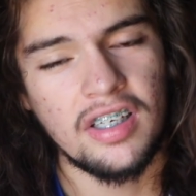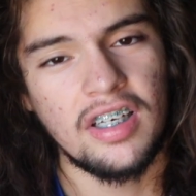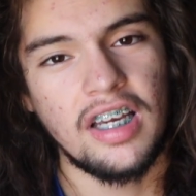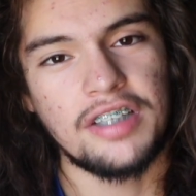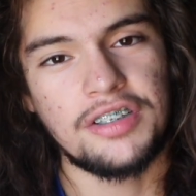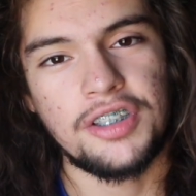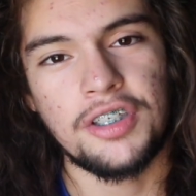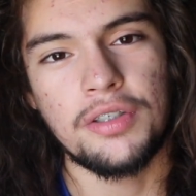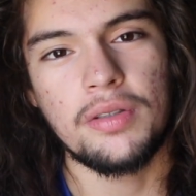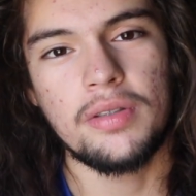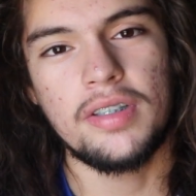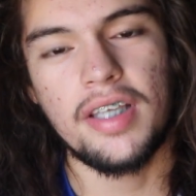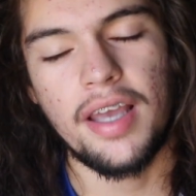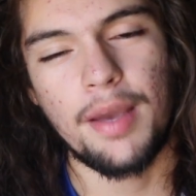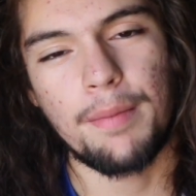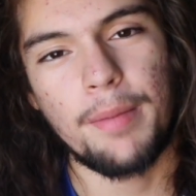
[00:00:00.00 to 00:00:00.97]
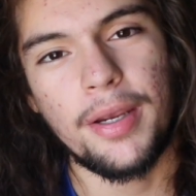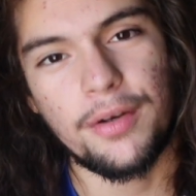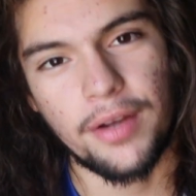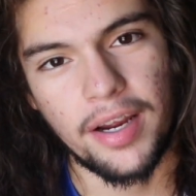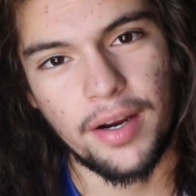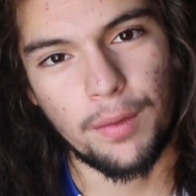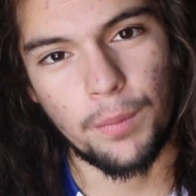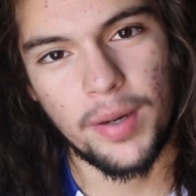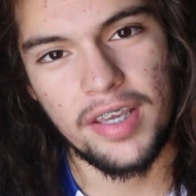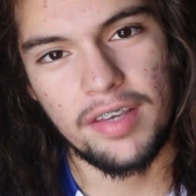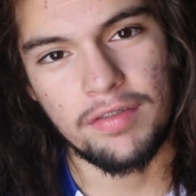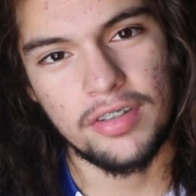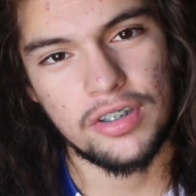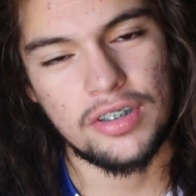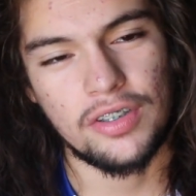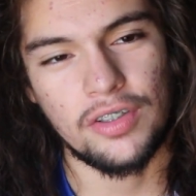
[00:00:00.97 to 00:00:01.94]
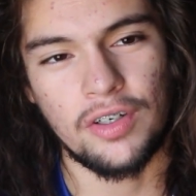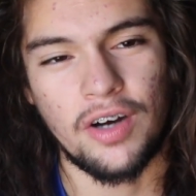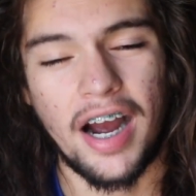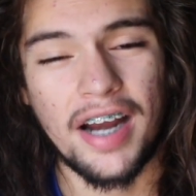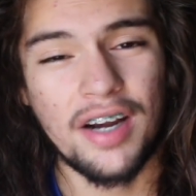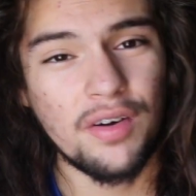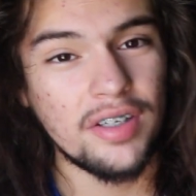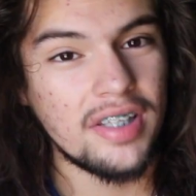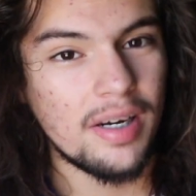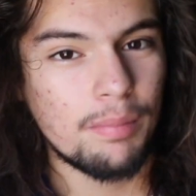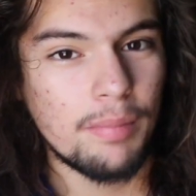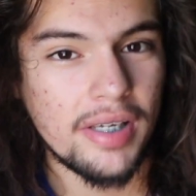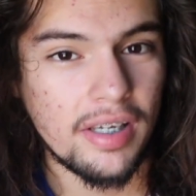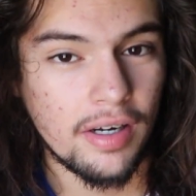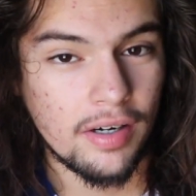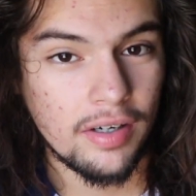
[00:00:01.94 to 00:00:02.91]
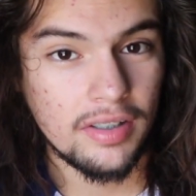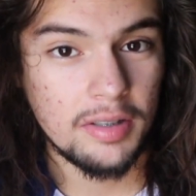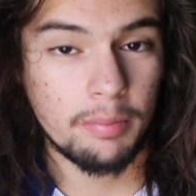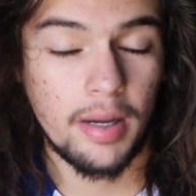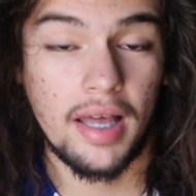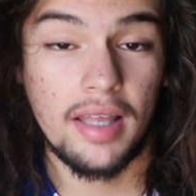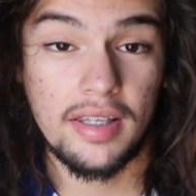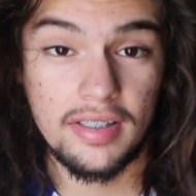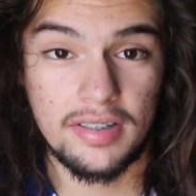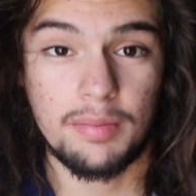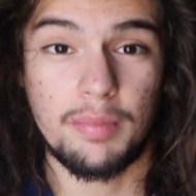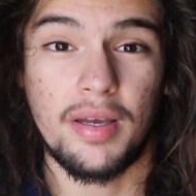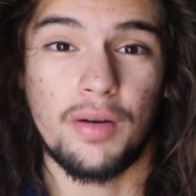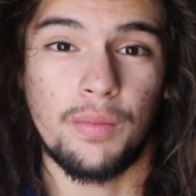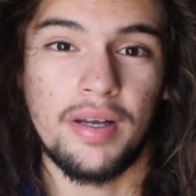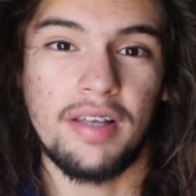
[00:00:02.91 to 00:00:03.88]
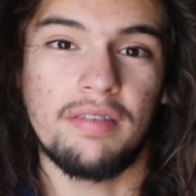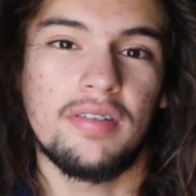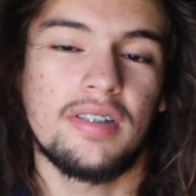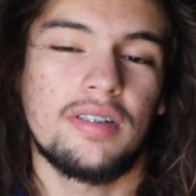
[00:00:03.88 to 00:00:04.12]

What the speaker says: And she used it, it made her hair wavy, so I know it didn't make it curly, but at least it made it wavy.